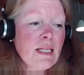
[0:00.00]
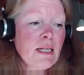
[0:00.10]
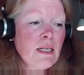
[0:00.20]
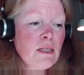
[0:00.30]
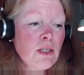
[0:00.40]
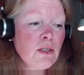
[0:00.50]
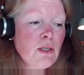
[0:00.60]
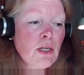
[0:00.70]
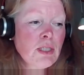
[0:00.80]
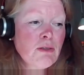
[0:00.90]
there are
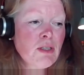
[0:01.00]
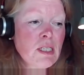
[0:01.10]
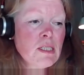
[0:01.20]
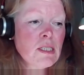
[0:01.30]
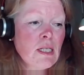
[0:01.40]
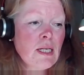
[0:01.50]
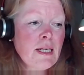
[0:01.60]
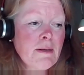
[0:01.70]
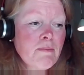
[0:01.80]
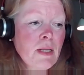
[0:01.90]
no difference.
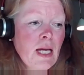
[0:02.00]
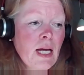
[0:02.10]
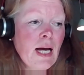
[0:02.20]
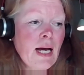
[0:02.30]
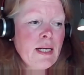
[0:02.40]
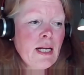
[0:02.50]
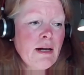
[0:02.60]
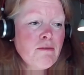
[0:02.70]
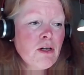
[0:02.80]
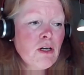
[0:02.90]
And
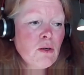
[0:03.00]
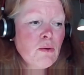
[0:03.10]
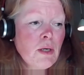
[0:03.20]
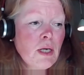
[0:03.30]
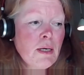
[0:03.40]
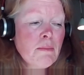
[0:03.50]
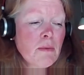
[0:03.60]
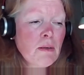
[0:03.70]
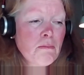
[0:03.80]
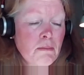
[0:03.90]
I've got
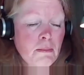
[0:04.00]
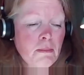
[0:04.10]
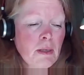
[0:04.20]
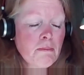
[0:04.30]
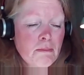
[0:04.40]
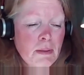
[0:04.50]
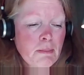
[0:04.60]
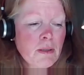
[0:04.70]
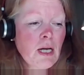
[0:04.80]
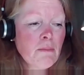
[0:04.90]

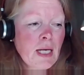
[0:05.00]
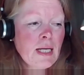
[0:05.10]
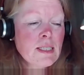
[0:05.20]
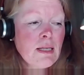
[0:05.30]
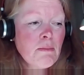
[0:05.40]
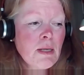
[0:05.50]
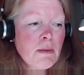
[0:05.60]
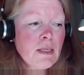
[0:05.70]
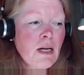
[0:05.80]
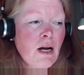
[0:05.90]
people coming asking me,
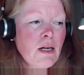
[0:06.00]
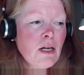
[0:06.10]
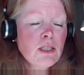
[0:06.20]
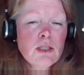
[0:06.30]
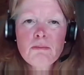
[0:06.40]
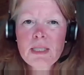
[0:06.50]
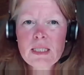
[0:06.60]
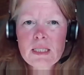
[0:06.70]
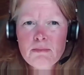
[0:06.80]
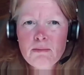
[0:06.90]
but aren't you a bit
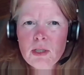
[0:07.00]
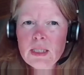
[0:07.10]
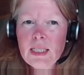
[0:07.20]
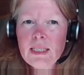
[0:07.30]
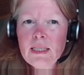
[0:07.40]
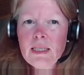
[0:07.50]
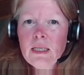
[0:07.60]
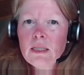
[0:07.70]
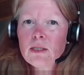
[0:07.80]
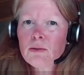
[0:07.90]
disappointed
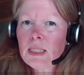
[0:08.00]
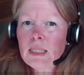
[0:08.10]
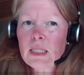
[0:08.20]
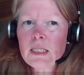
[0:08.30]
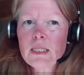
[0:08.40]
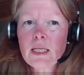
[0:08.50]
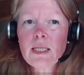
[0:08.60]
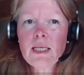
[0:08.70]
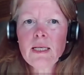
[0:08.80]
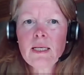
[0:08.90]
doing this
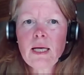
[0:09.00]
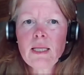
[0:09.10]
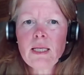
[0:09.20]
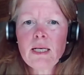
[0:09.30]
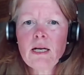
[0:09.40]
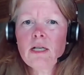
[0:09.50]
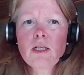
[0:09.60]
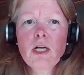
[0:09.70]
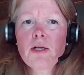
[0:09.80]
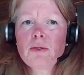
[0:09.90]
study, and there are
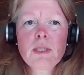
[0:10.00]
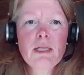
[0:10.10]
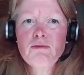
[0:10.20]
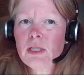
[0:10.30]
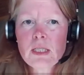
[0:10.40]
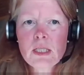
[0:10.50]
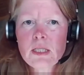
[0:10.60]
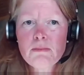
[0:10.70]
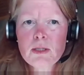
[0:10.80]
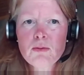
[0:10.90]
no
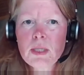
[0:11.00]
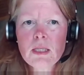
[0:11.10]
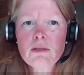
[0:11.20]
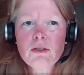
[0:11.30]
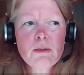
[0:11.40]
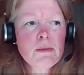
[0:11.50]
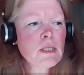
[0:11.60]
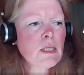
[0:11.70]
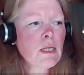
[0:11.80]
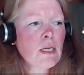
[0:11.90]
differences between the groups?
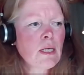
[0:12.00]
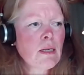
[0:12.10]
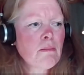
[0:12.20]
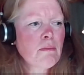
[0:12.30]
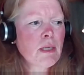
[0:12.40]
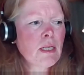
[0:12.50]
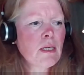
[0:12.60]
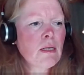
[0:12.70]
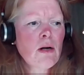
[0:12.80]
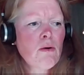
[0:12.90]
But
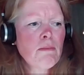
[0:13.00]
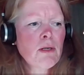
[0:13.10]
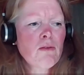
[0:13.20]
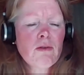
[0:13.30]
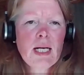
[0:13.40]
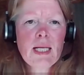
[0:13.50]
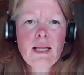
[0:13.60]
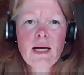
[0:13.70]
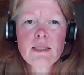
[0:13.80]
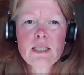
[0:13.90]
no, I'm not really
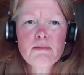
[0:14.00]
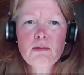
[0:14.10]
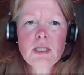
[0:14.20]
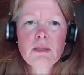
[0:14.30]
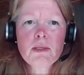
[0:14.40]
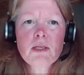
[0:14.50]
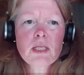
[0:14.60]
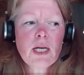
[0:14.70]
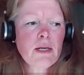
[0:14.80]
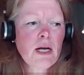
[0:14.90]
that disappointed, because I